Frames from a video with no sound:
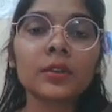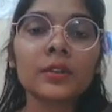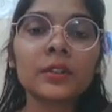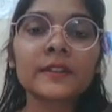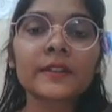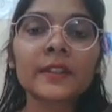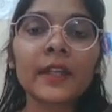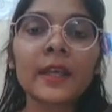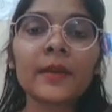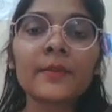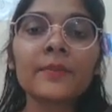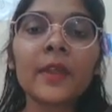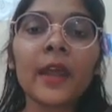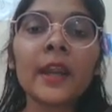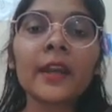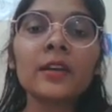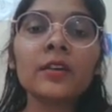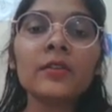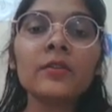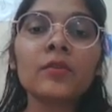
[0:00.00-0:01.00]
describe
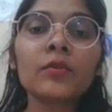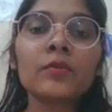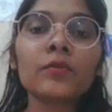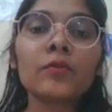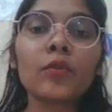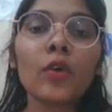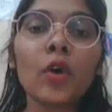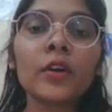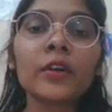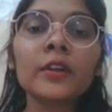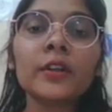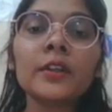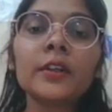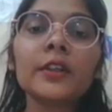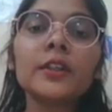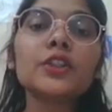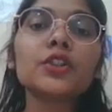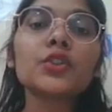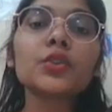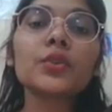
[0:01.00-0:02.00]
that what
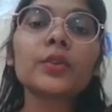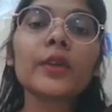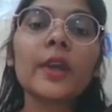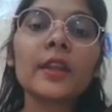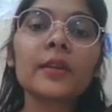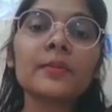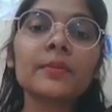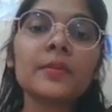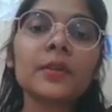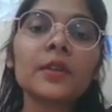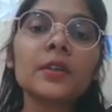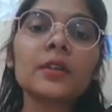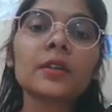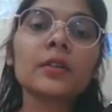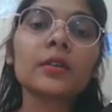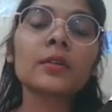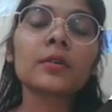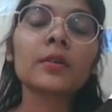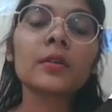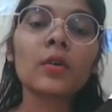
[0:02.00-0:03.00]
issue can be
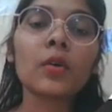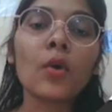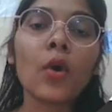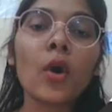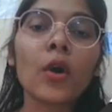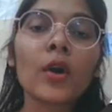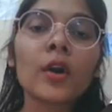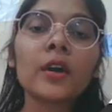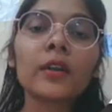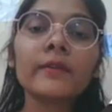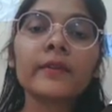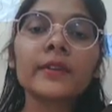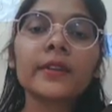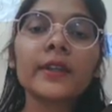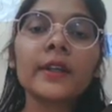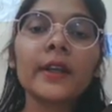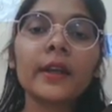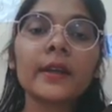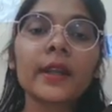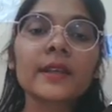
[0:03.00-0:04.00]
occur with
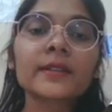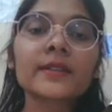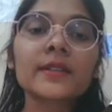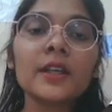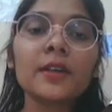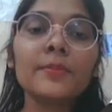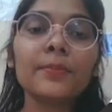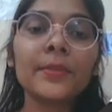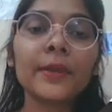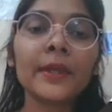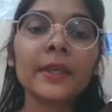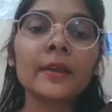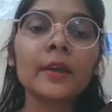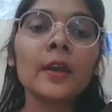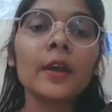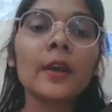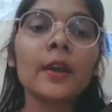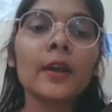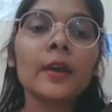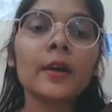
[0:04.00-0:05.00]
the data set B.
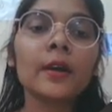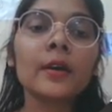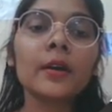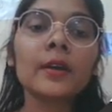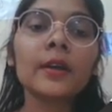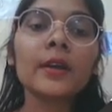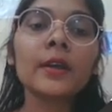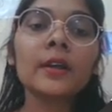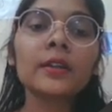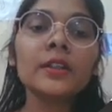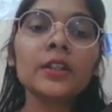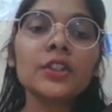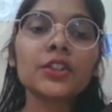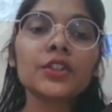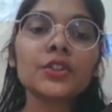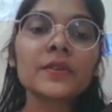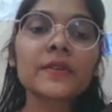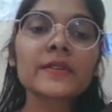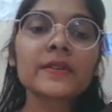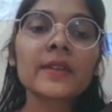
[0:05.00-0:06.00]
Here the
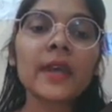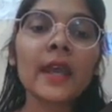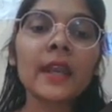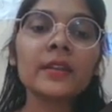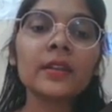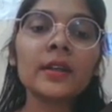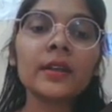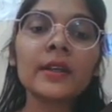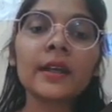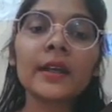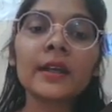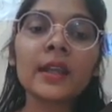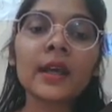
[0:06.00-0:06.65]
issue is that the